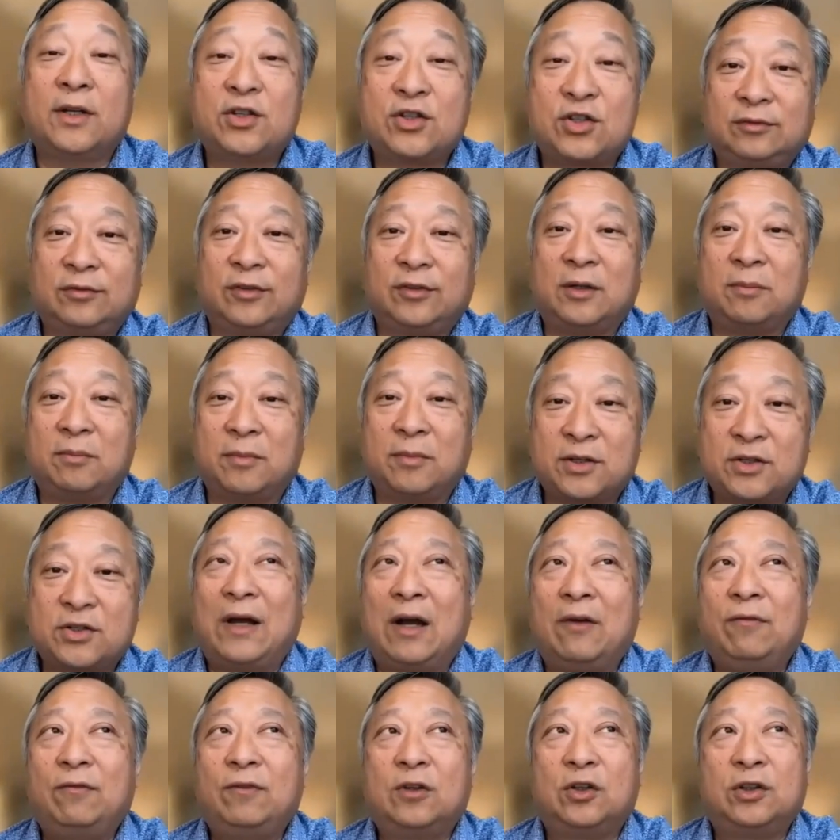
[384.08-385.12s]
much, very much.
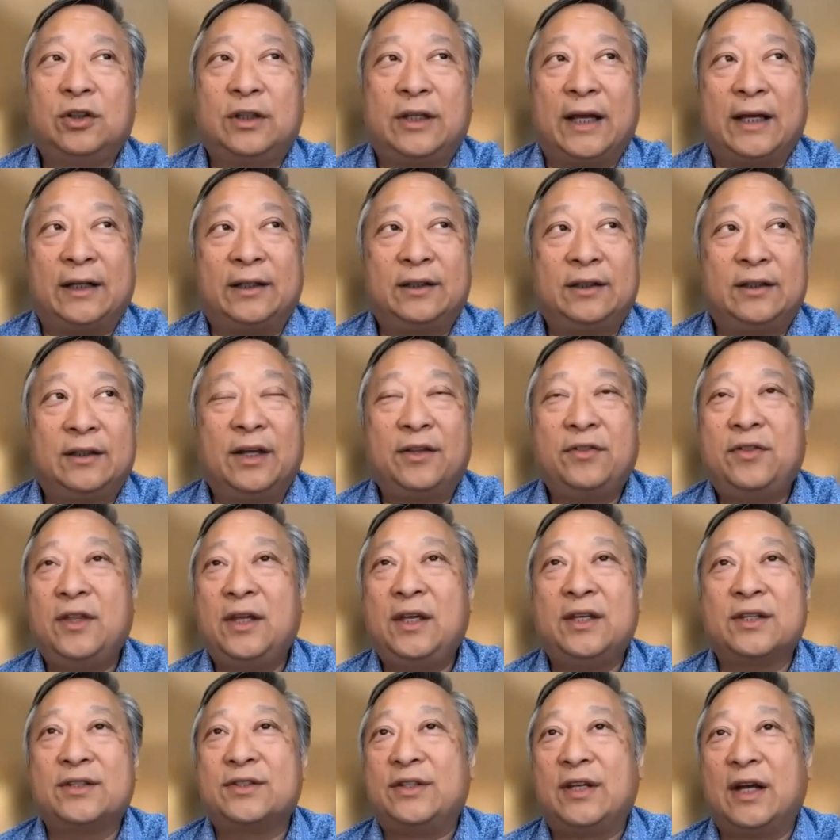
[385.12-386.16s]
I've learned that
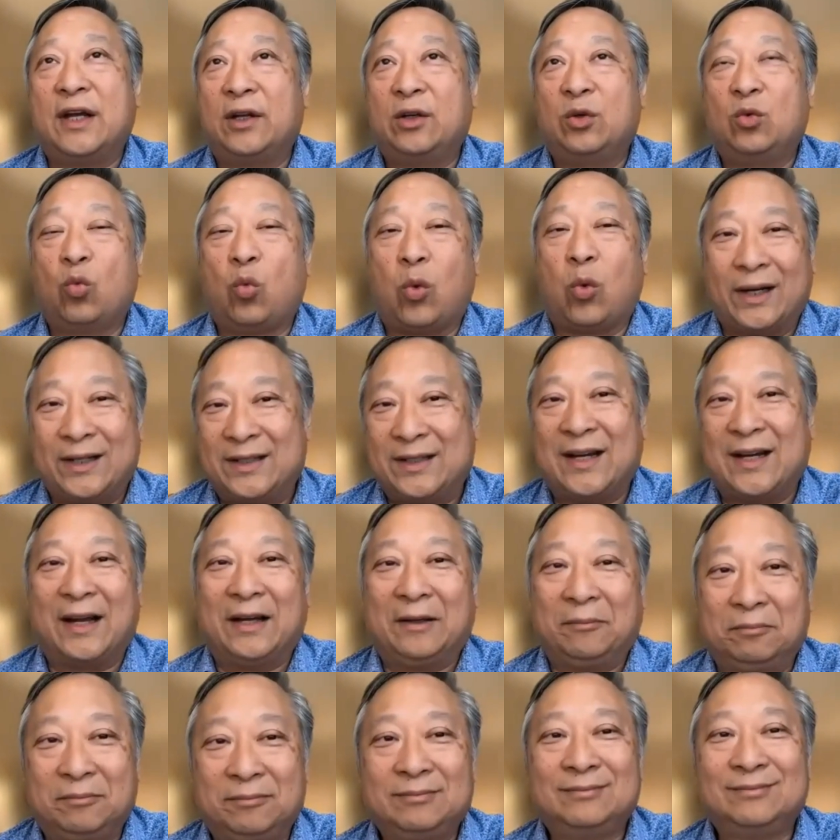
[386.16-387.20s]
nothing is done one
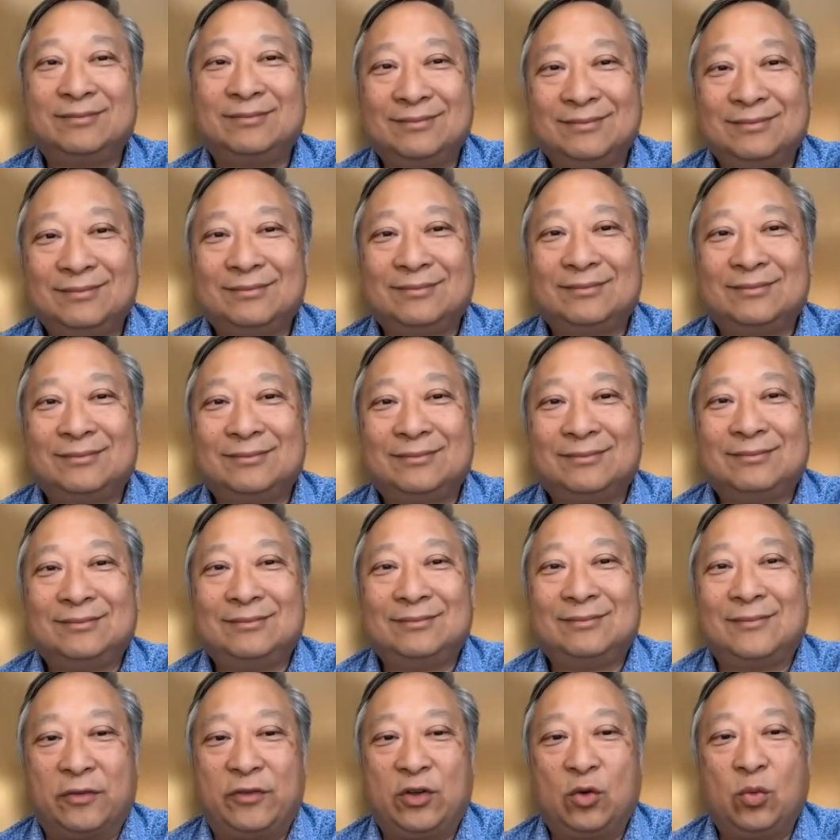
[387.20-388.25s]
time.
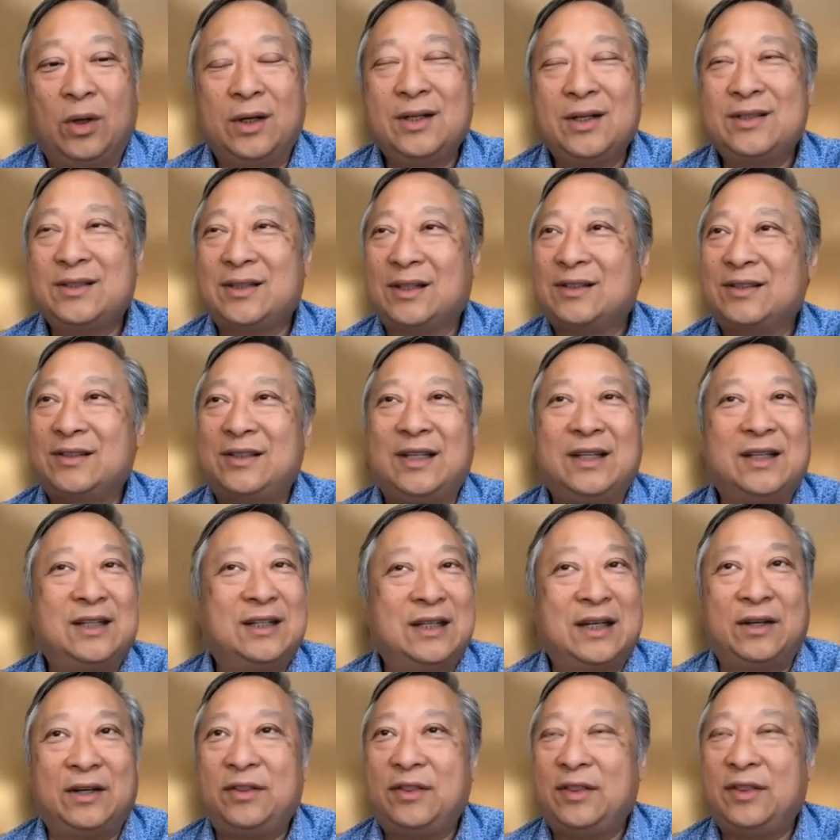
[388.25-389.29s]
If you want to succeed
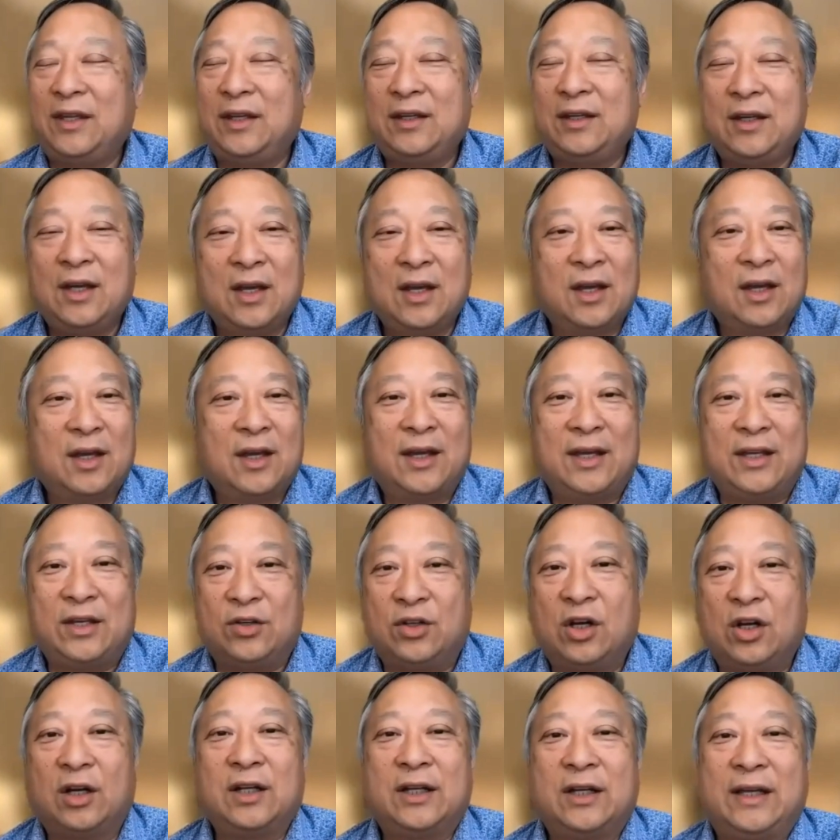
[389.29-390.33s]
in anything,
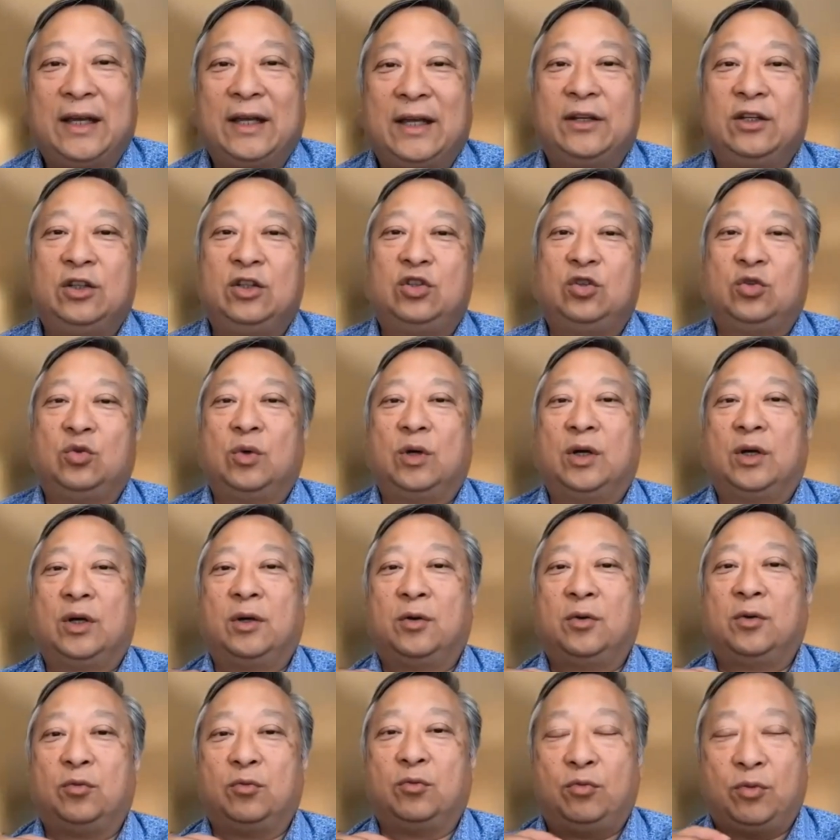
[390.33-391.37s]
you got to get into
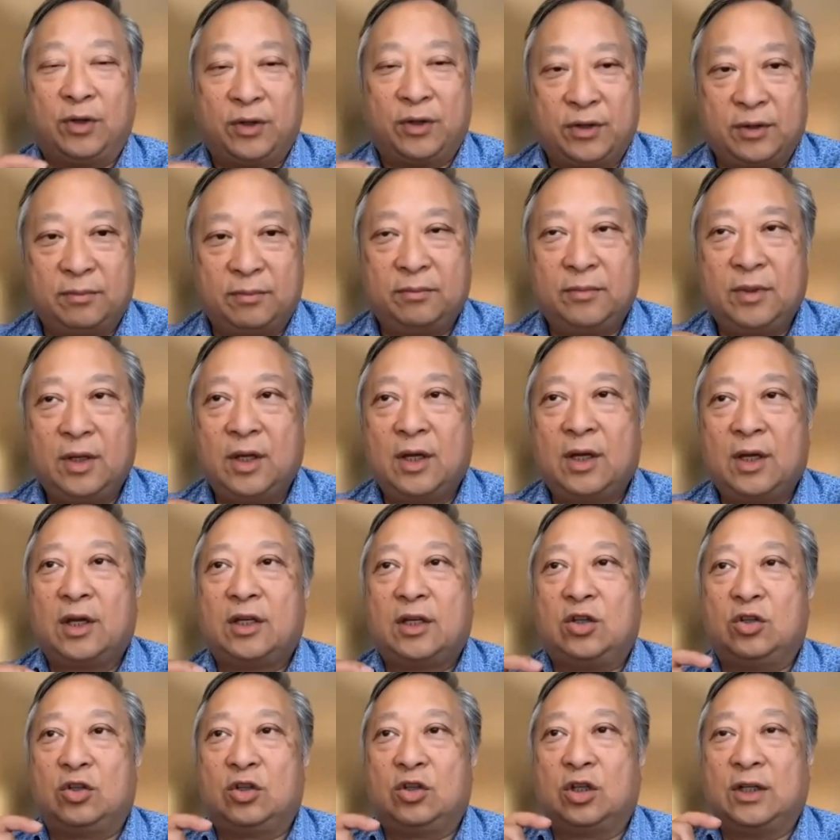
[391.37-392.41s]
a rhythm.
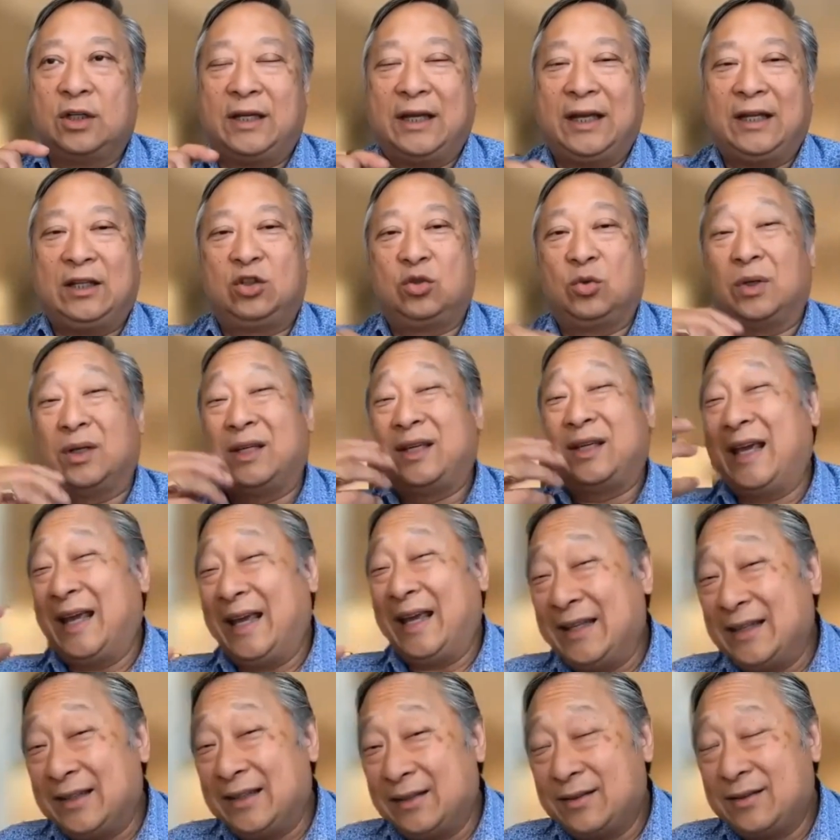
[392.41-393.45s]
You got to get into a
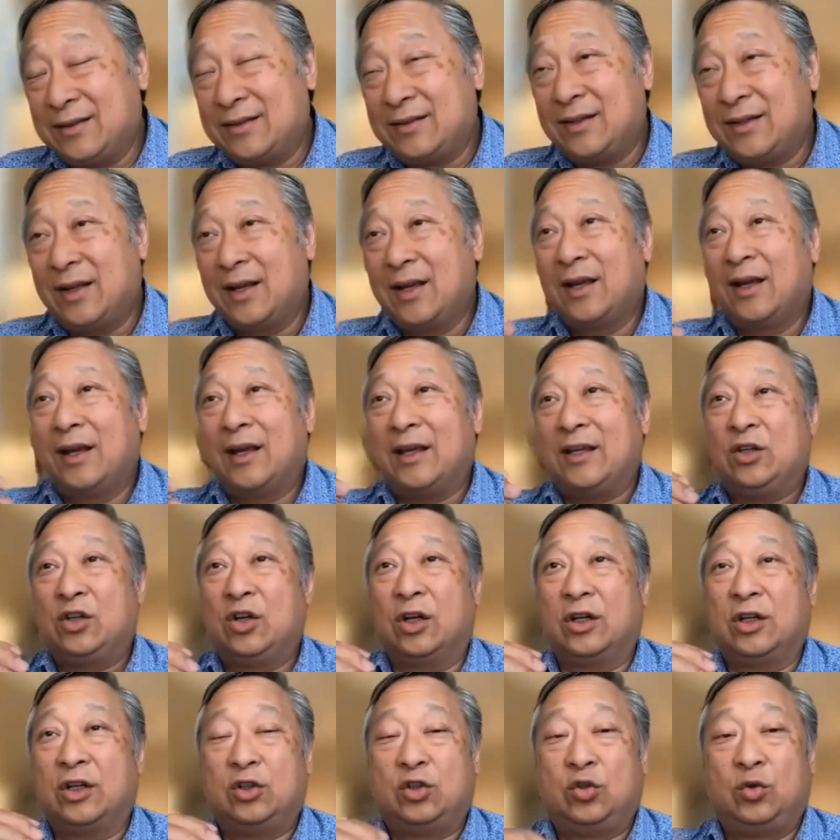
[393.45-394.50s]
cadence. You
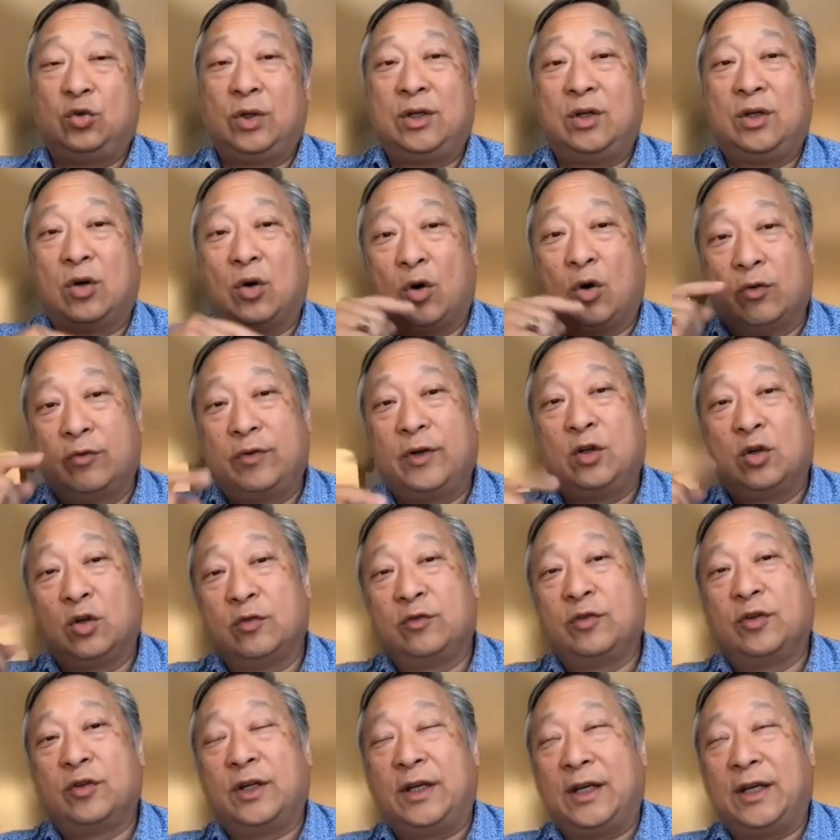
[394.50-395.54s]
got to do it over and
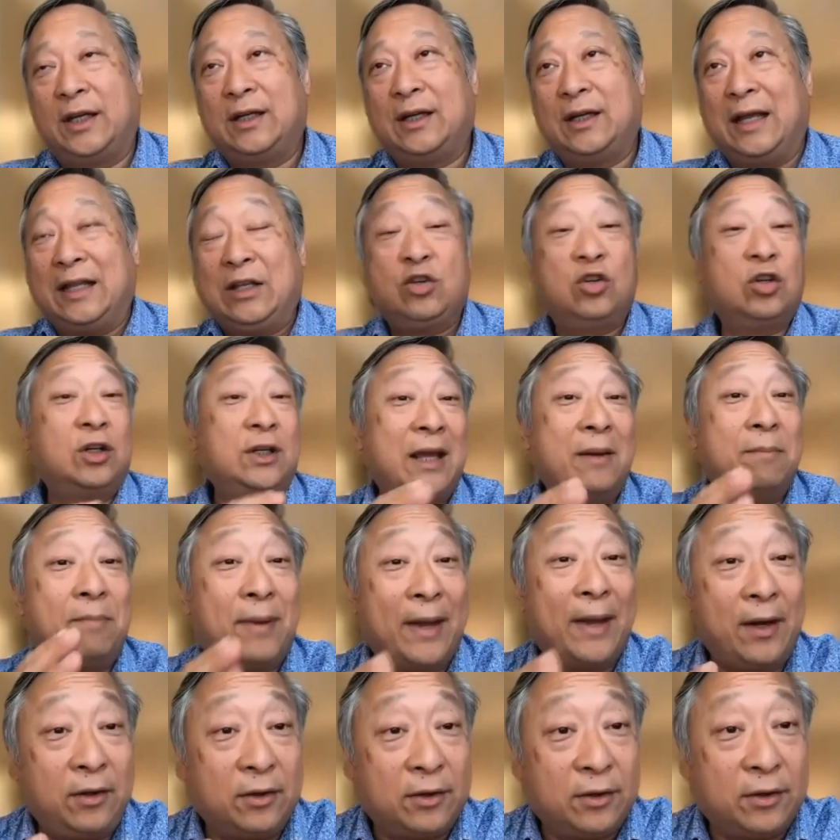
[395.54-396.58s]
over again, and you got to
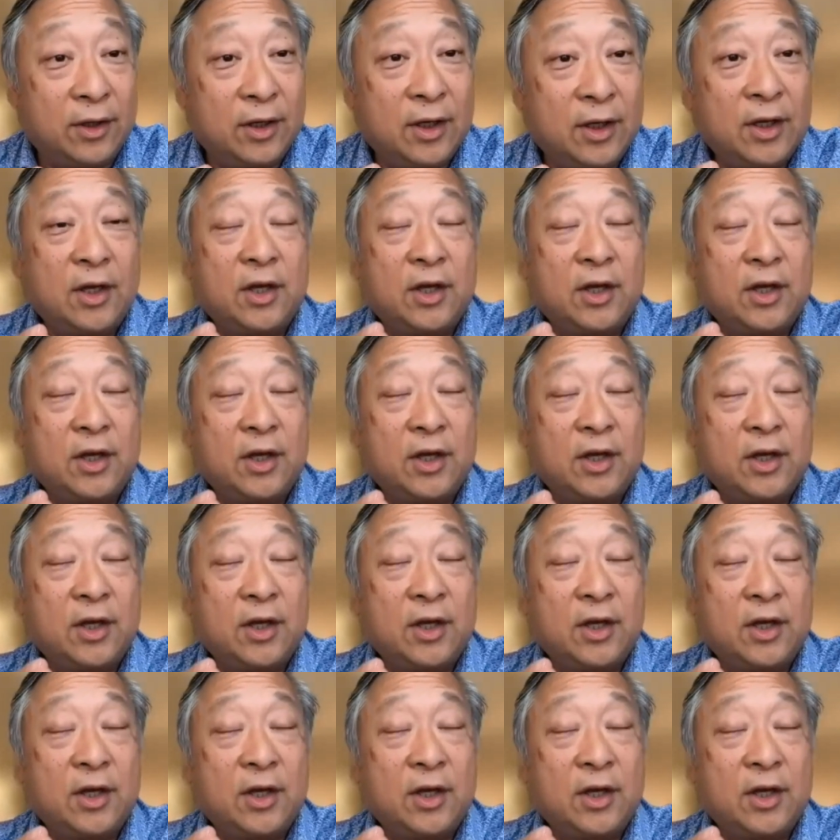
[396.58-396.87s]
get better.